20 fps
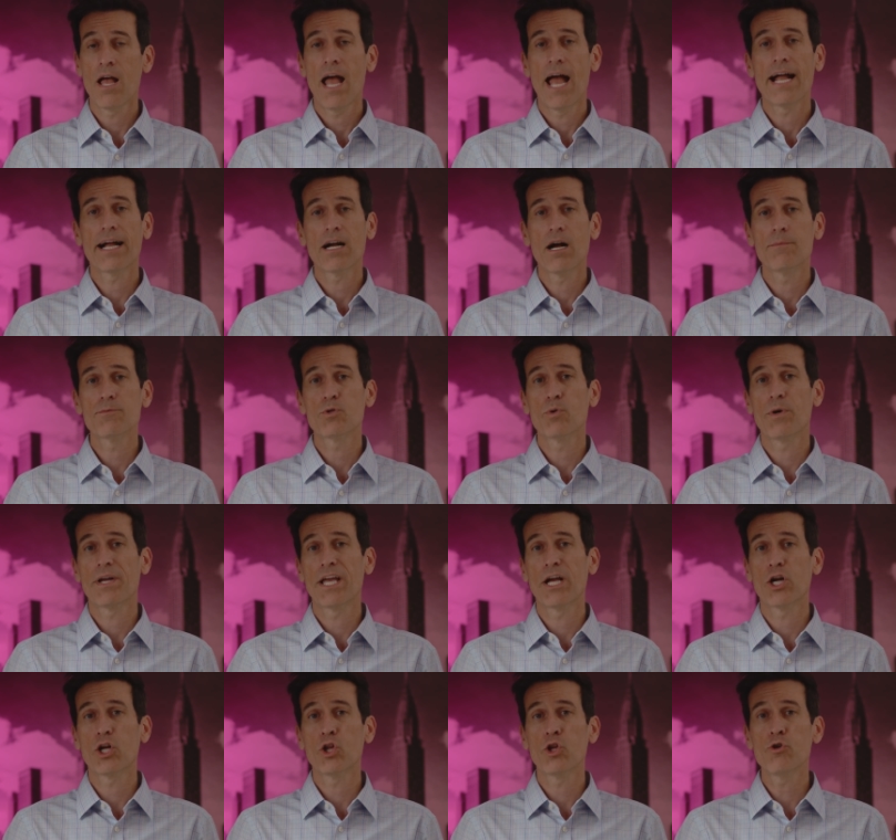and come to a
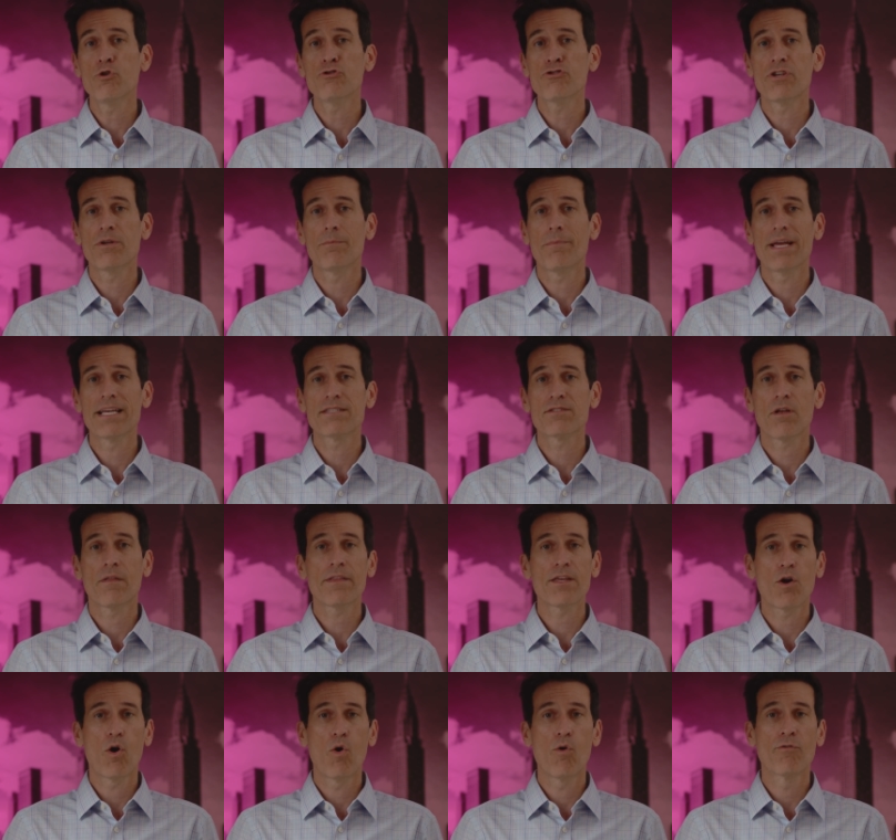conclusion based on
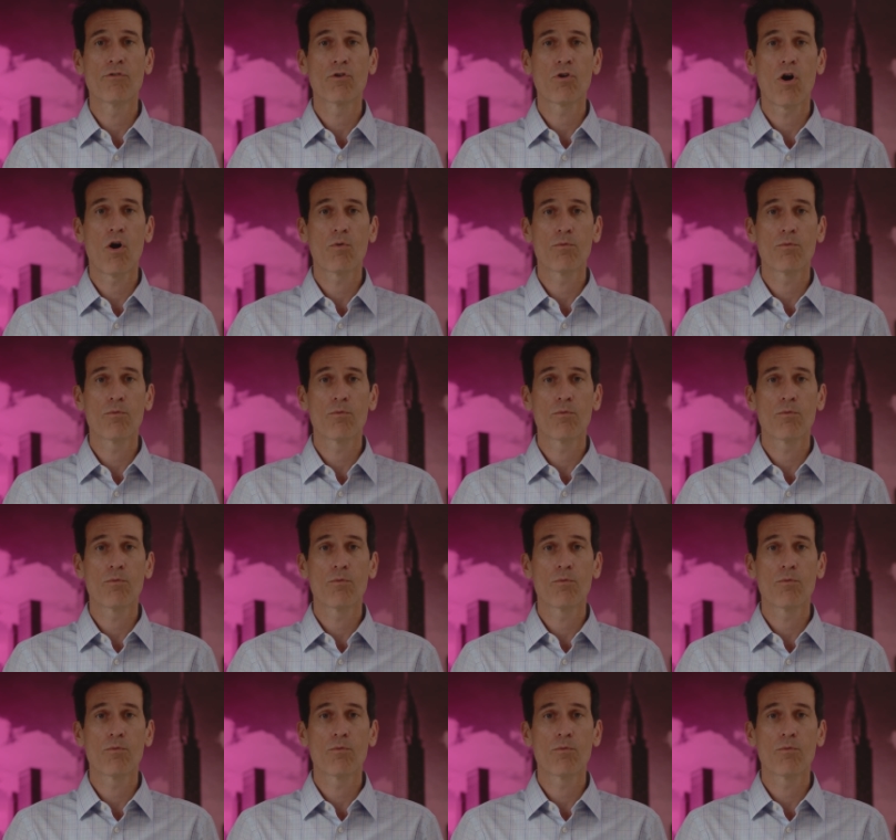the overall